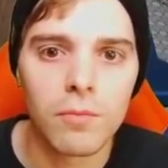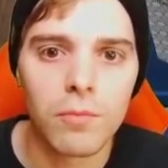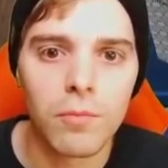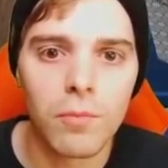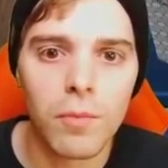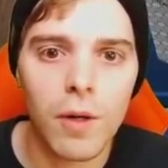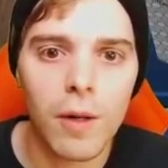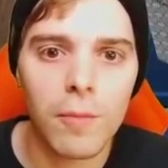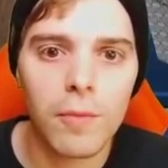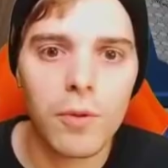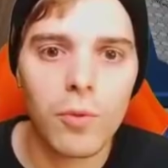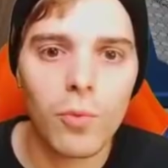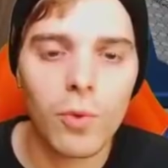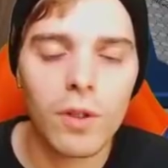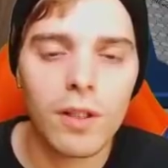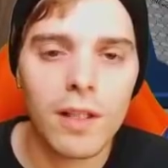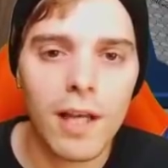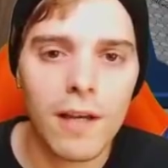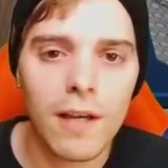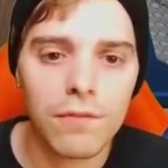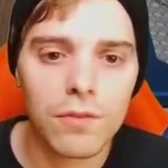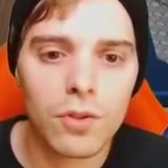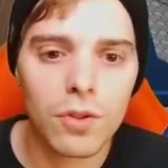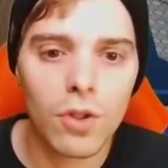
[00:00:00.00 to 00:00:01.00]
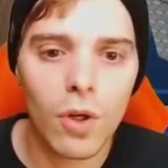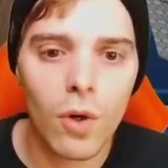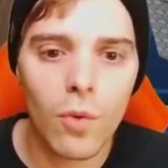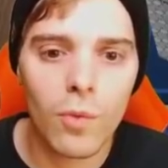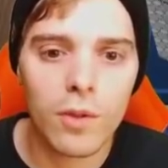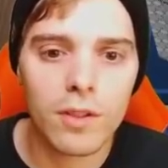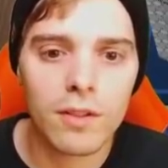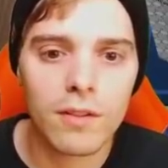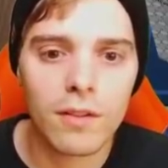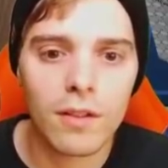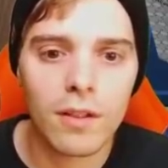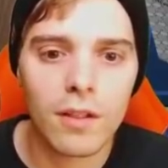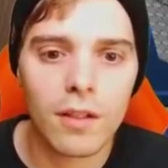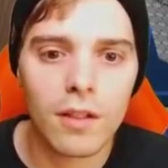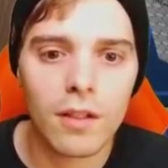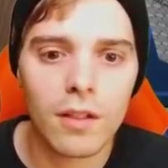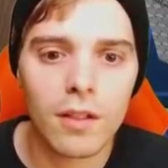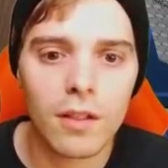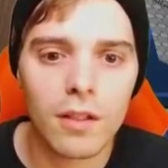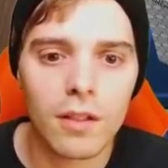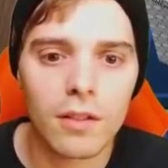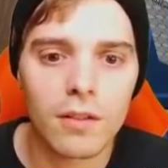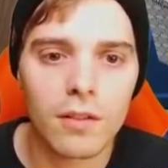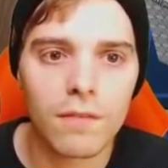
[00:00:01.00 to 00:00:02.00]
Probably will have to go with
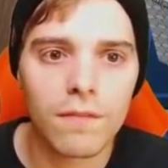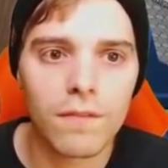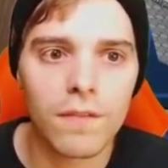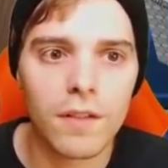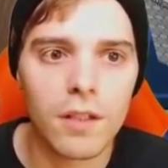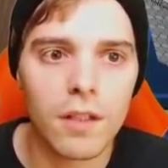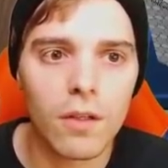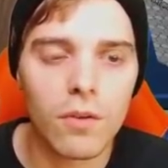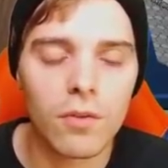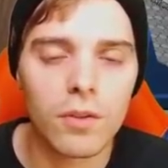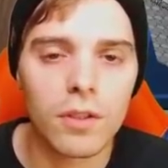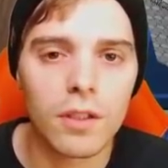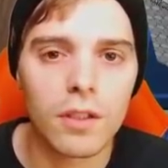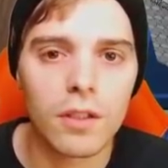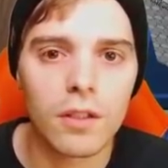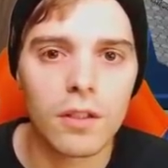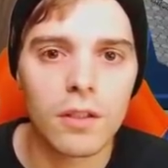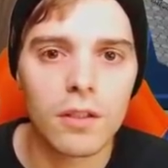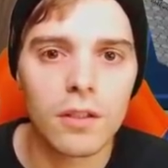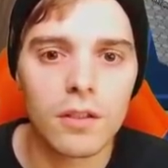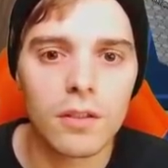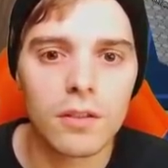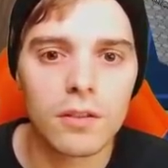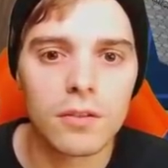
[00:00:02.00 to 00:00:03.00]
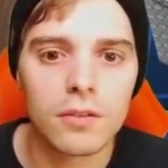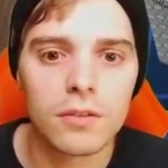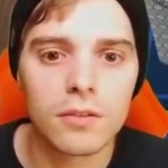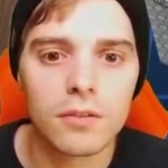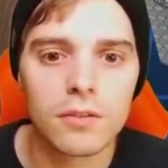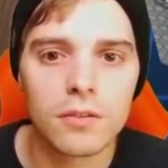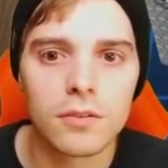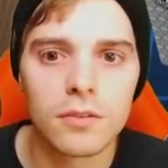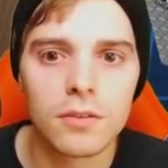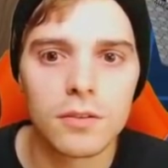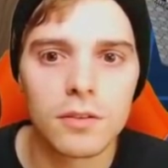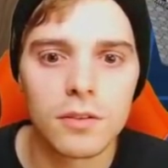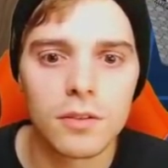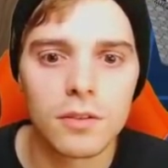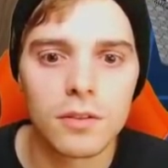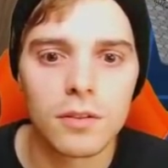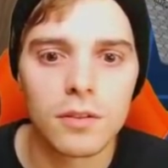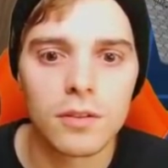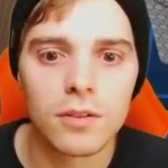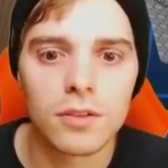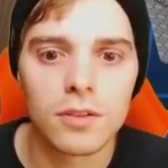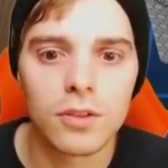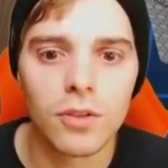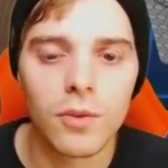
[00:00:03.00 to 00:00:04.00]
the Phione here,
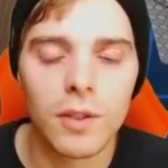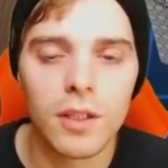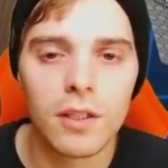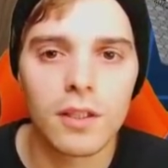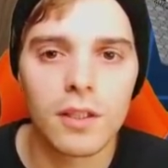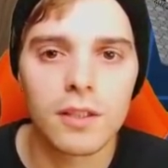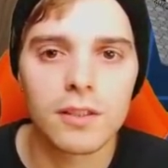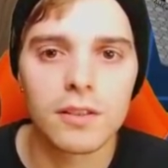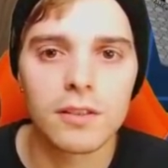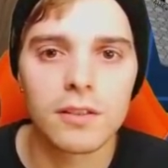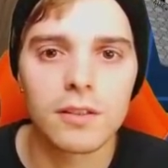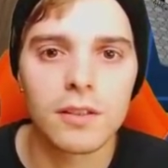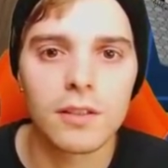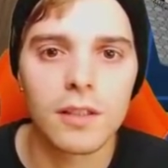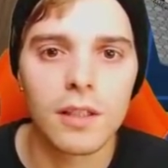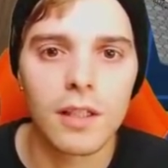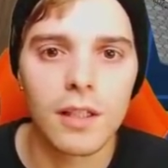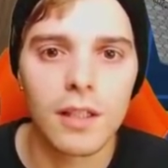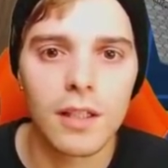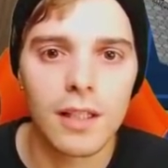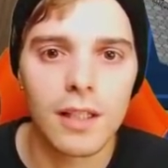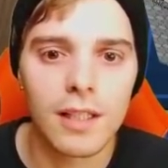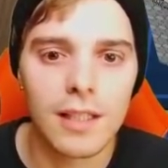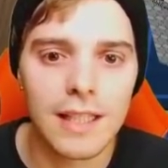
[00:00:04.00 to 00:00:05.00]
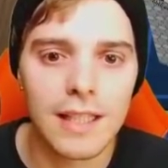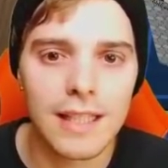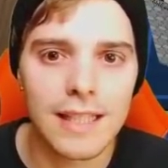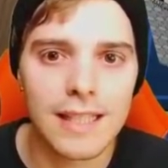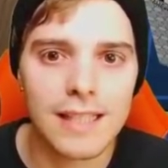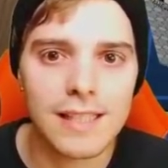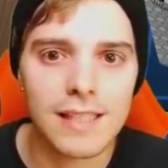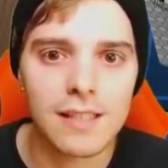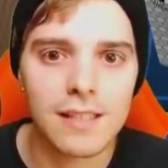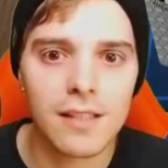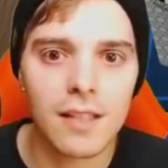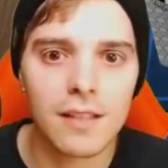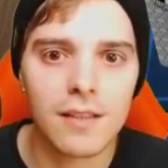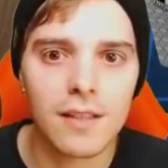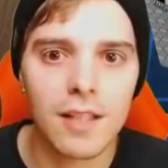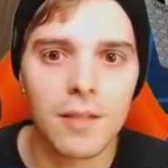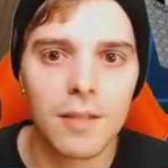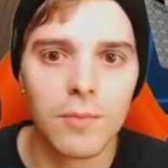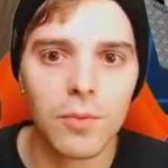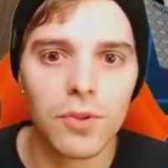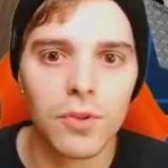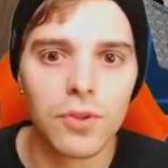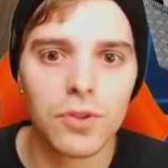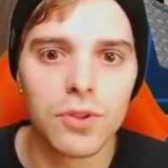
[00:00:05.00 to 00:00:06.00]
so he doesn't. He is not
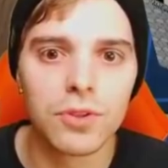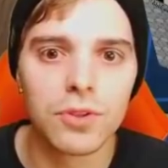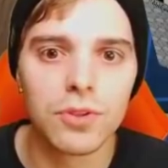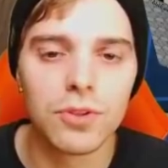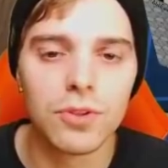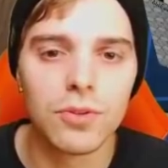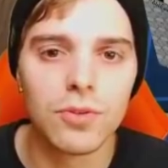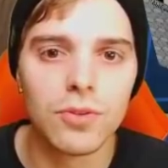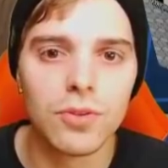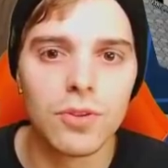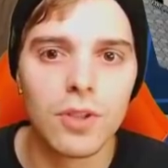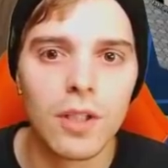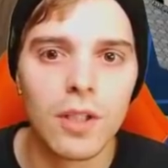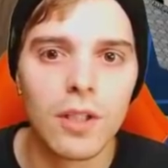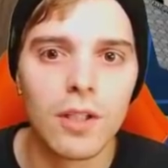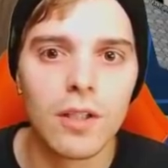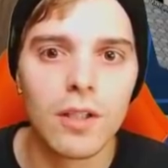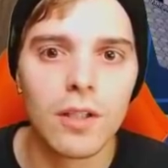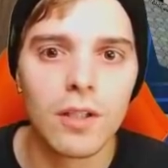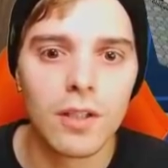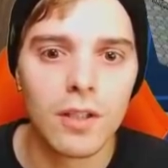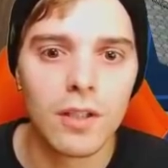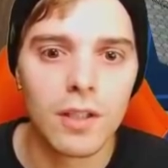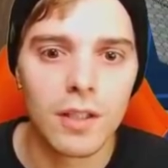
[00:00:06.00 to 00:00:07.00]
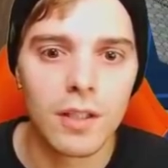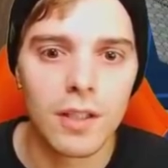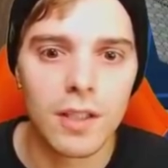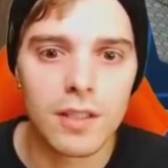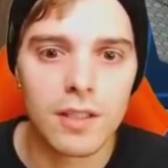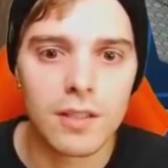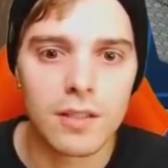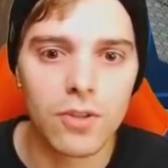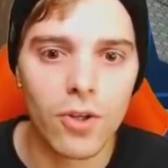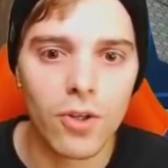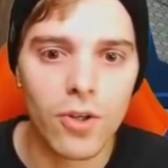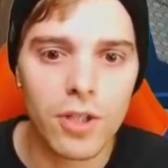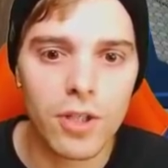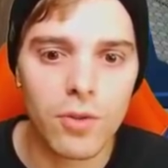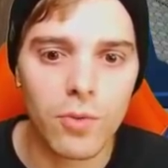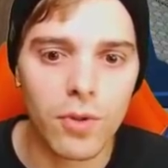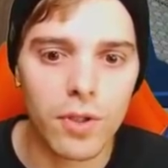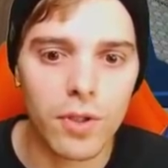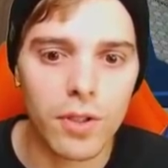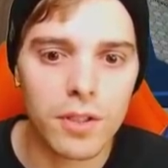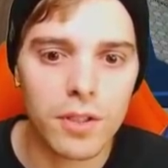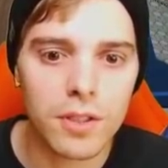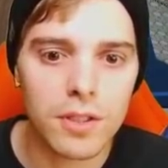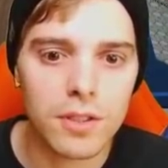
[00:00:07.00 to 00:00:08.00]
able to do his dirty
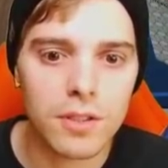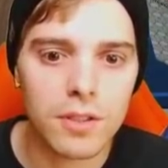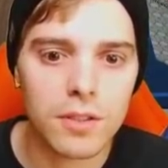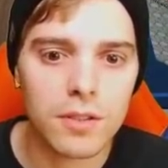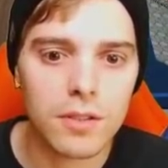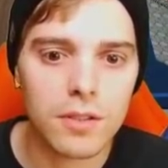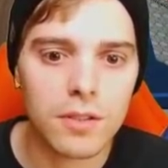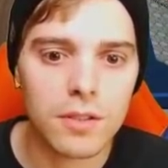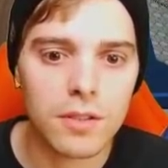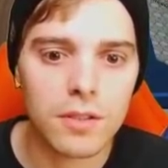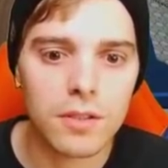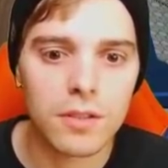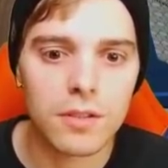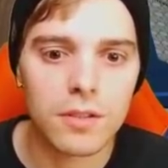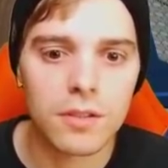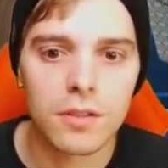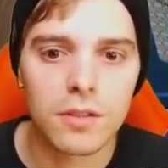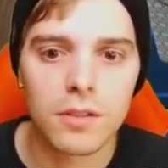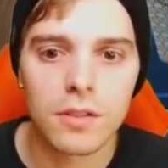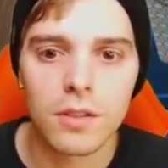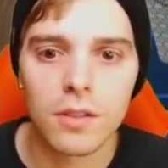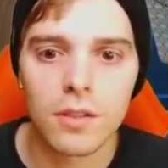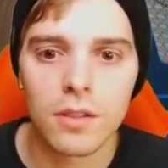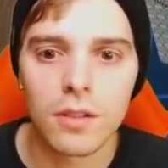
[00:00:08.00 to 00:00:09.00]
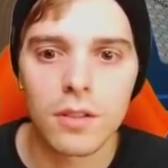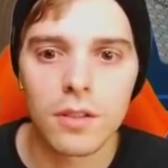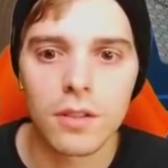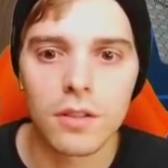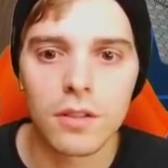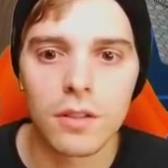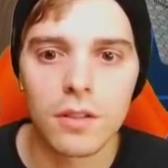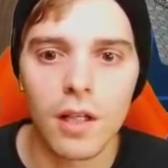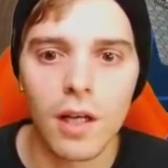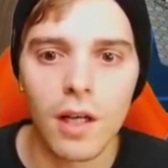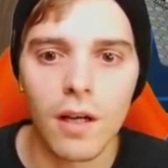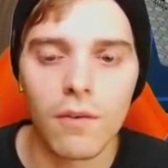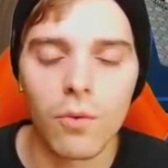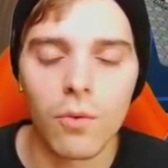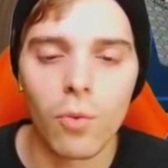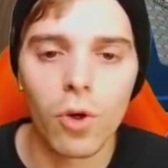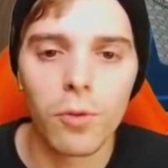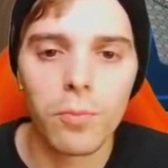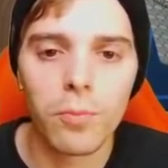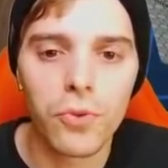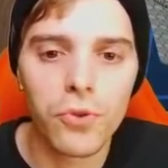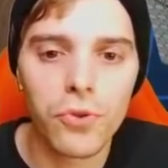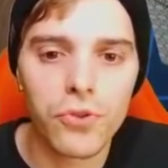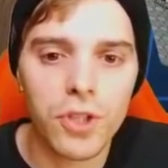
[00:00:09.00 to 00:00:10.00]
works. Yeah,
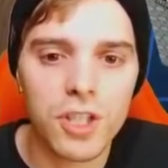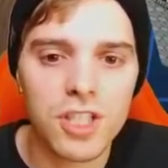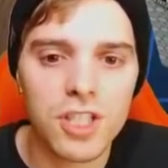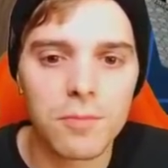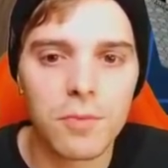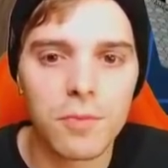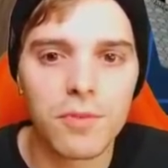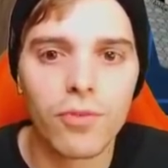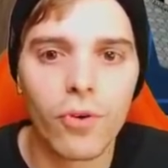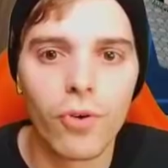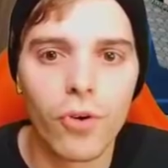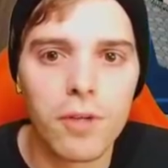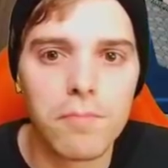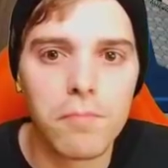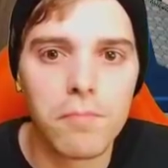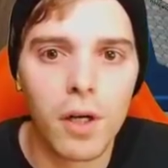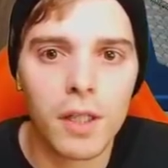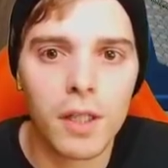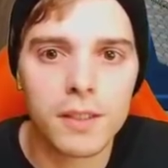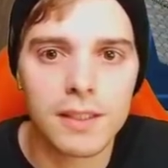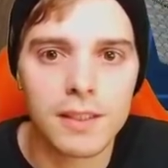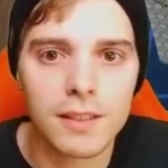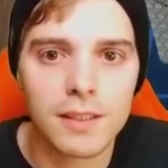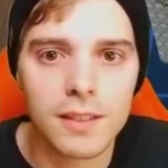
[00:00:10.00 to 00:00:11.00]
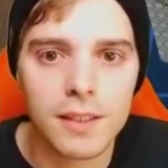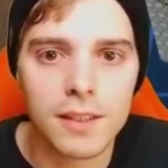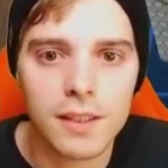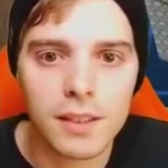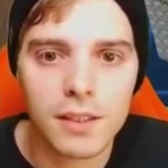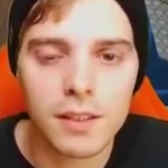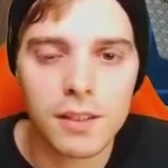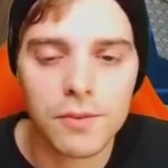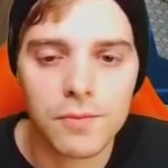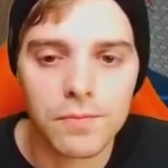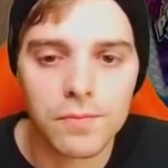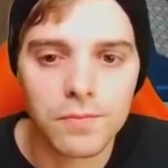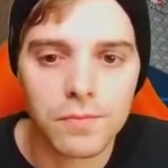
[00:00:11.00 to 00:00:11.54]
Whirlpool Suction before he bosses this.